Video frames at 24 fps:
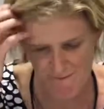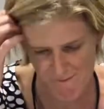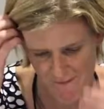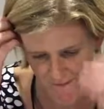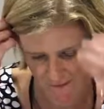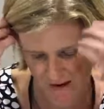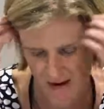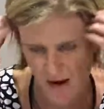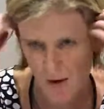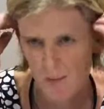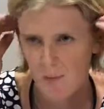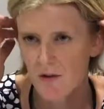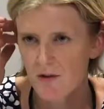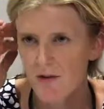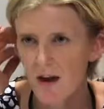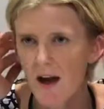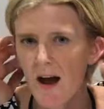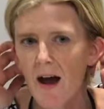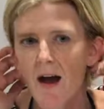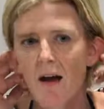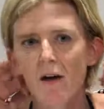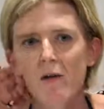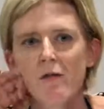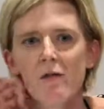developments.
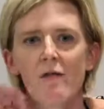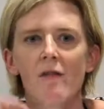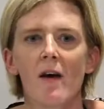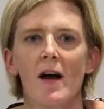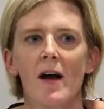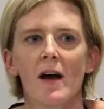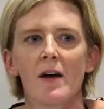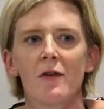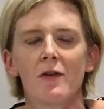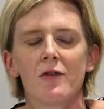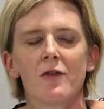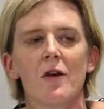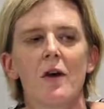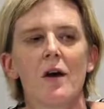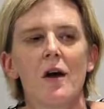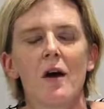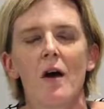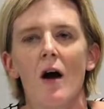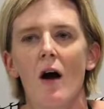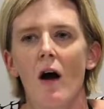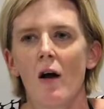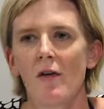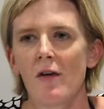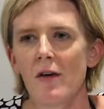How fast
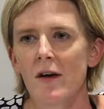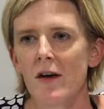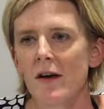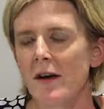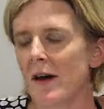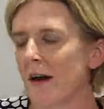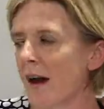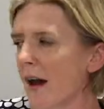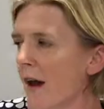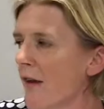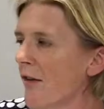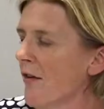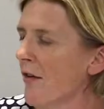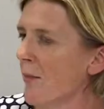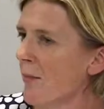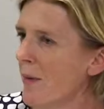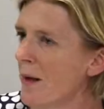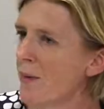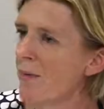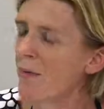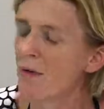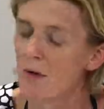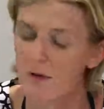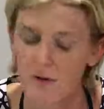are they going to get to the
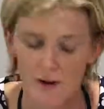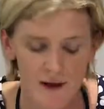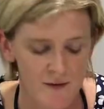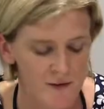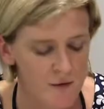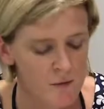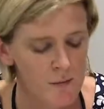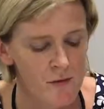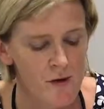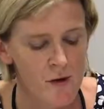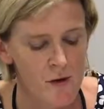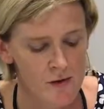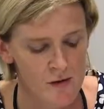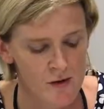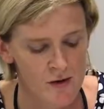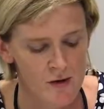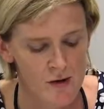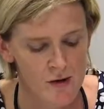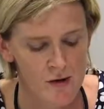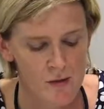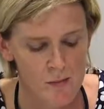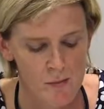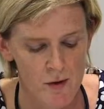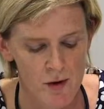people who need them
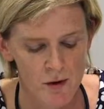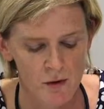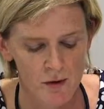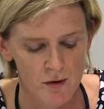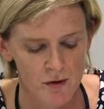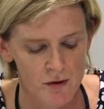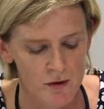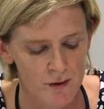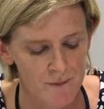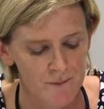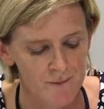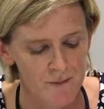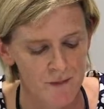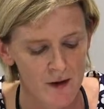the most?